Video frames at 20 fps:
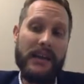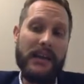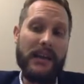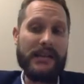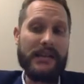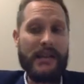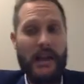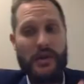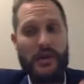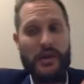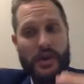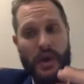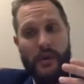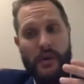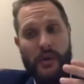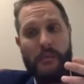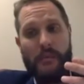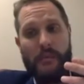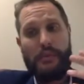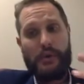it because I try to
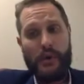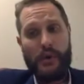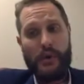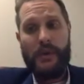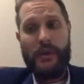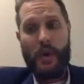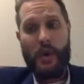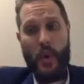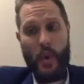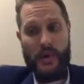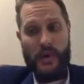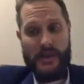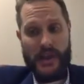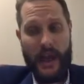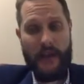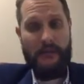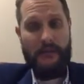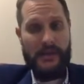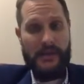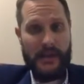improve the course
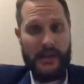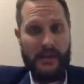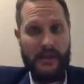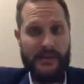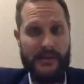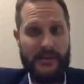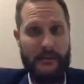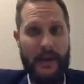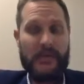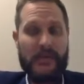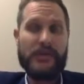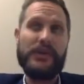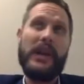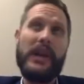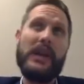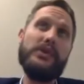every single semester, and I